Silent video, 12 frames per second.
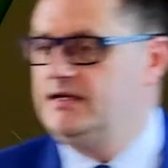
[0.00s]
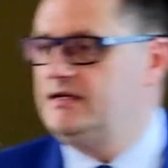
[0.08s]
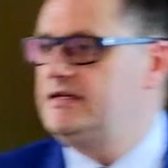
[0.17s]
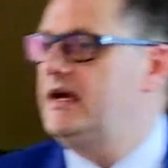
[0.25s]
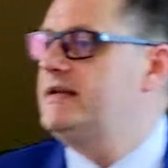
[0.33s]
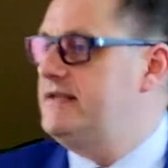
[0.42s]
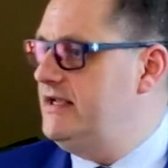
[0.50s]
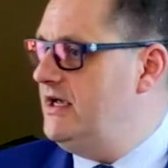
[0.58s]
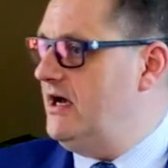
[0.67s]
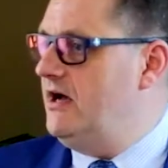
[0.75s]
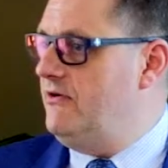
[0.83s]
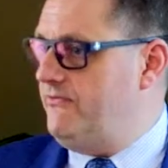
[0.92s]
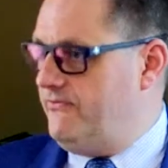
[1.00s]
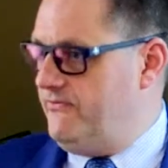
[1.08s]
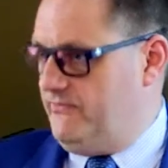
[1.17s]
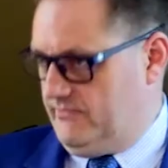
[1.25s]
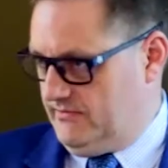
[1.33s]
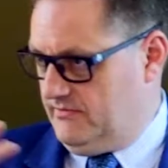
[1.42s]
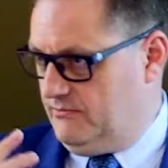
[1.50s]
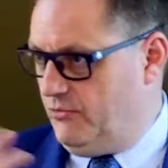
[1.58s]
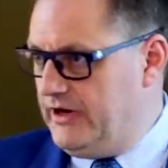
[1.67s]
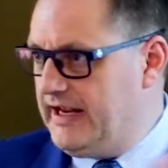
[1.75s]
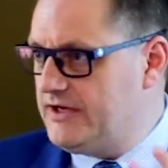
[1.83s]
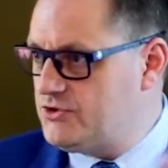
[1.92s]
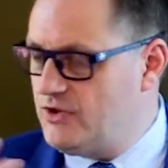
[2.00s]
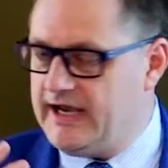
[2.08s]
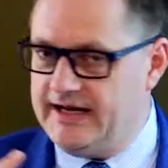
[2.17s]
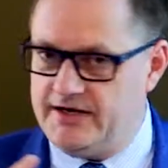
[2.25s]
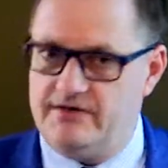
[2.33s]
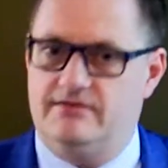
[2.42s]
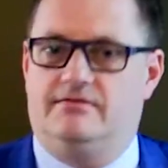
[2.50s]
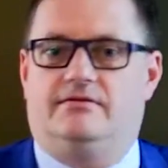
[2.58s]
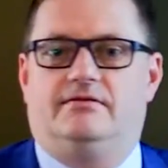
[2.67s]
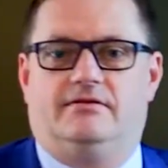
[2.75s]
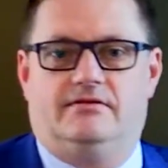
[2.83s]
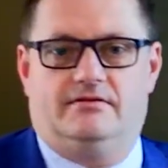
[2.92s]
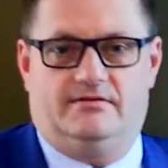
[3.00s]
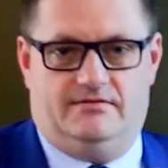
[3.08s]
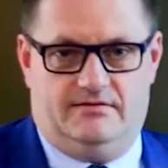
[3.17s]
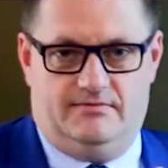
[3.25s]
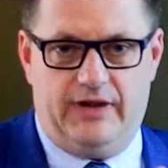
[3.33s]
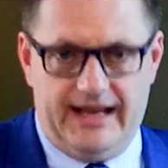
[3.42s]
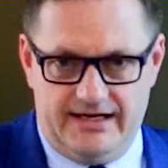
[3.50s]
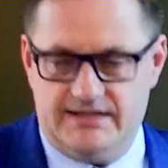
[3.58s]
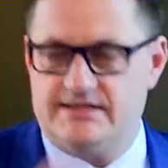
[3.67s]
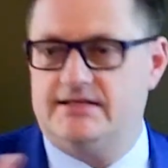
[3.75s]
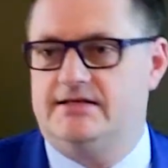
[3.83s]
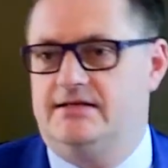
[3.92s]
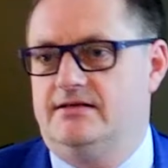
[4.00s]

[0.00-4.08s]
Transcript: the idea of bringing together planet,